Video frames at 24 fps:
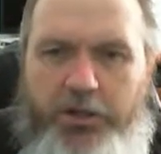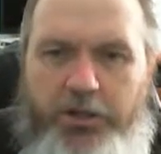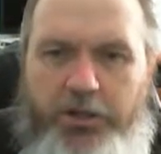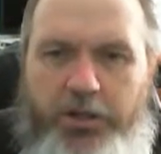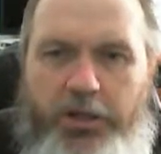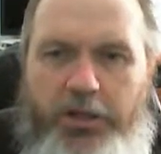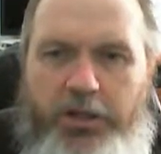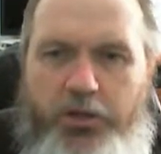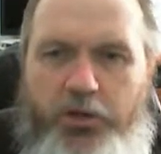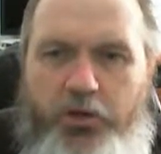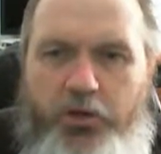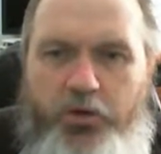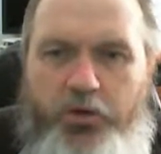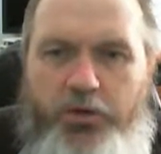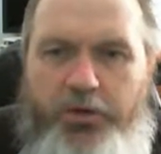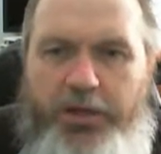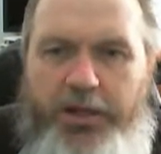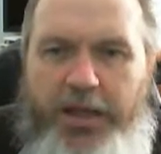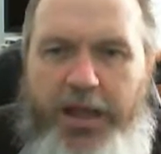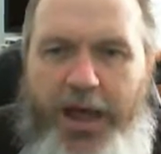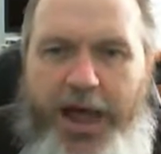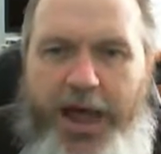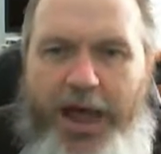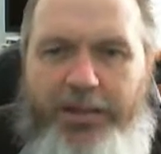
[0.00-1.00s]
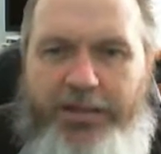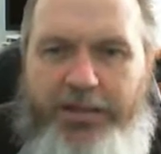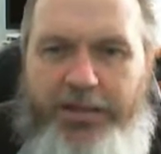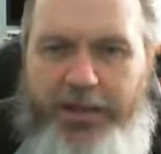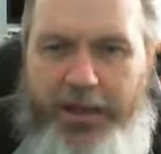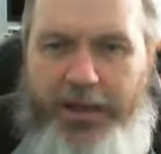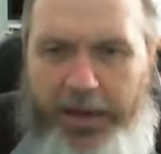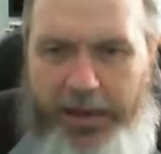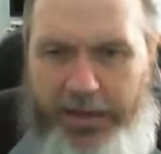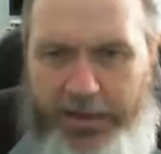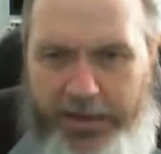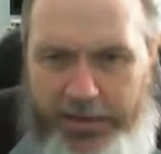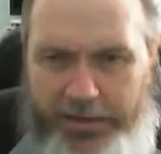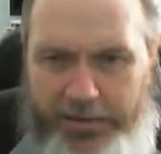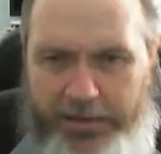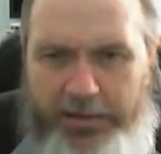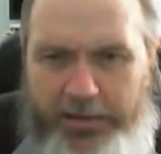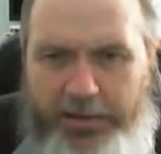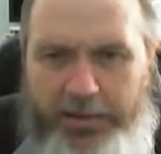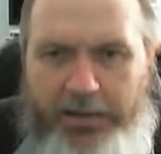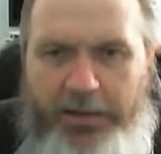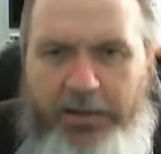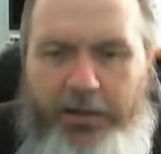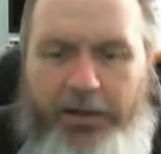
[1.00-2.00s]
They knew they had
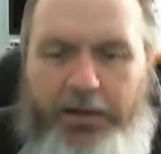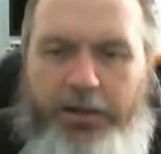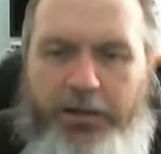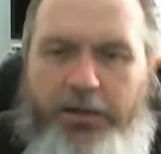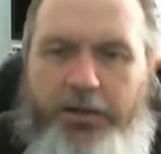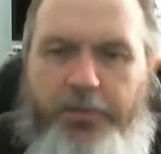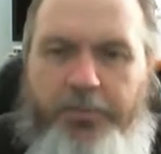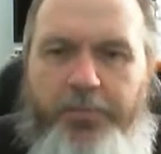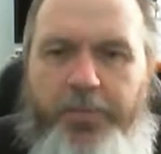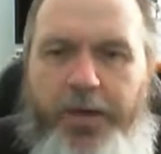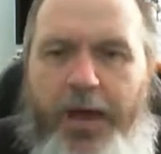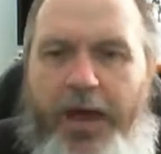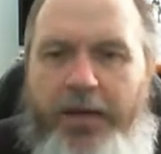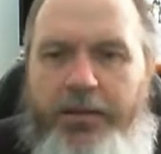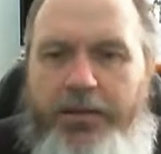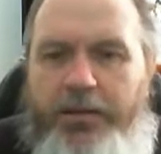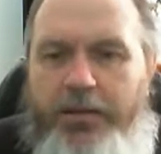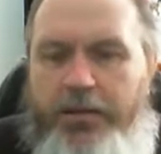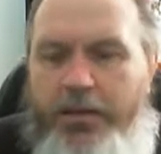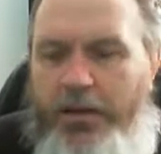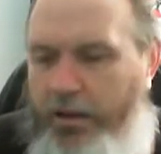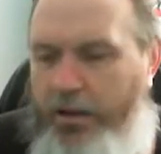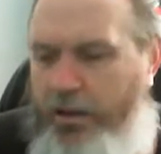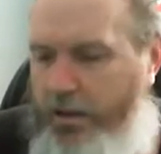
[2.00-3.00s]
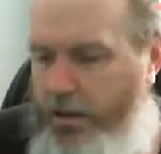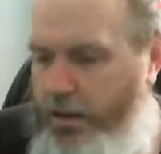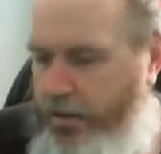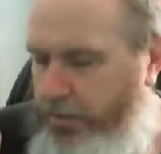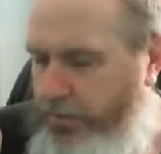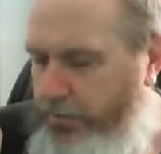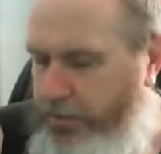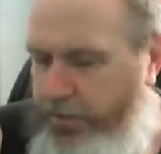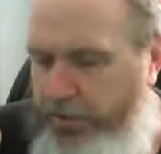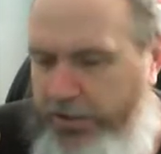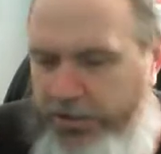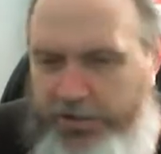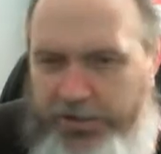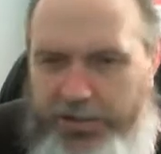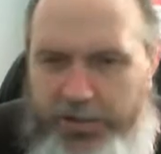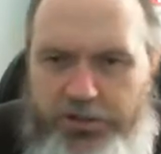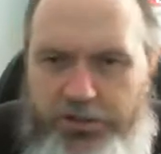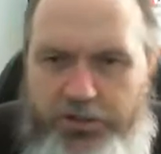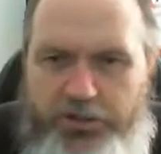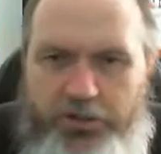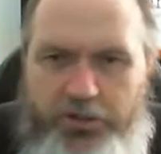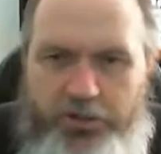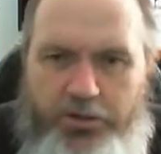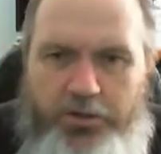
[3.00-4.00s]
taken the bad
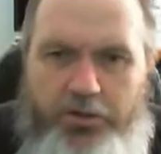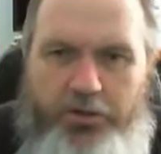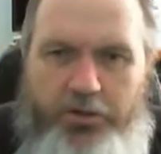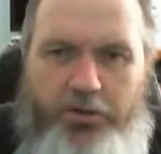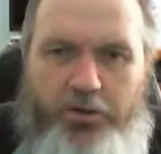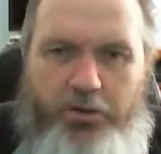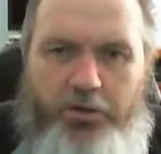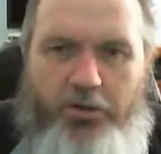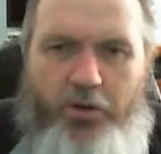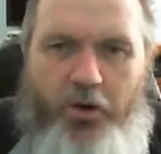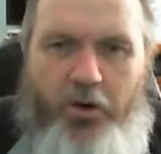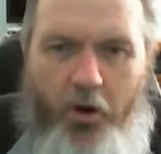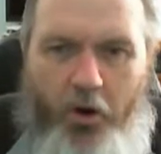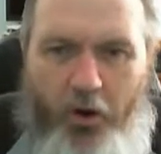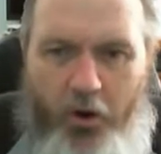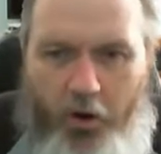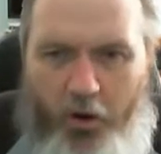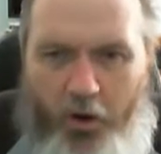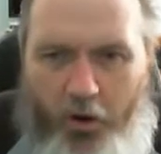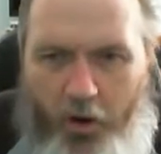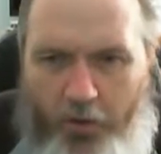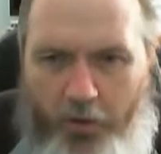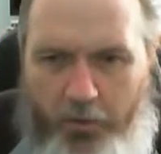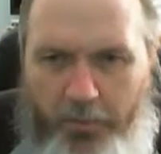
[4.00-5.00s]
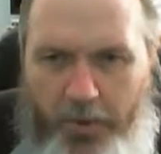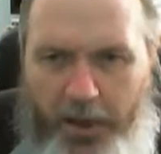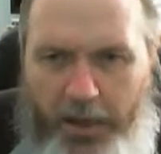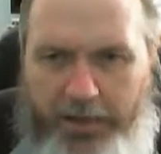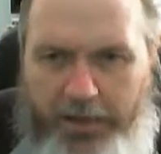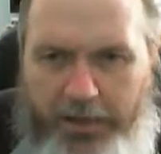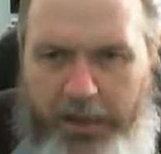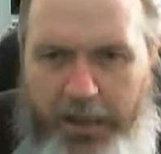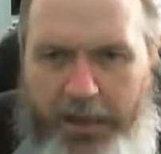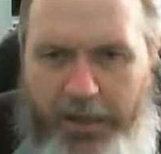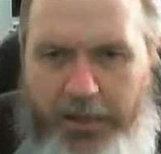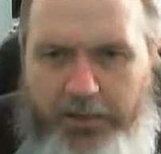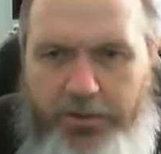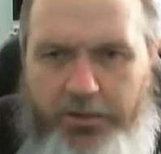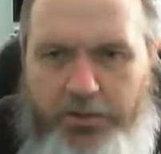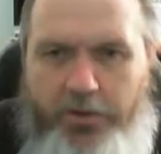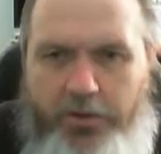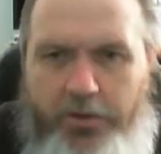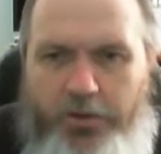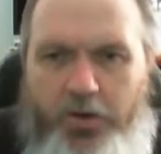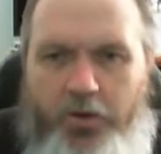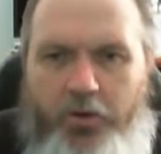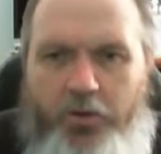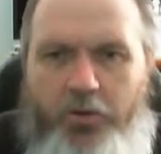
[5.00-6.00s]
decision on my case,
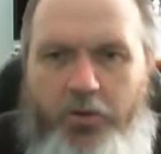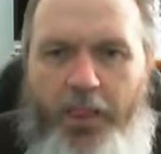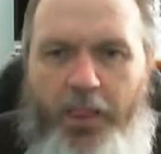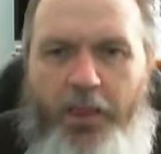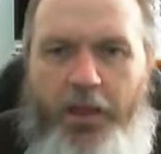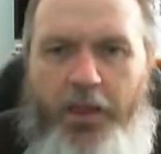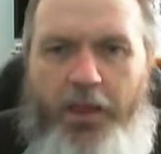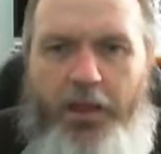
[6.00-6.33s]
you know.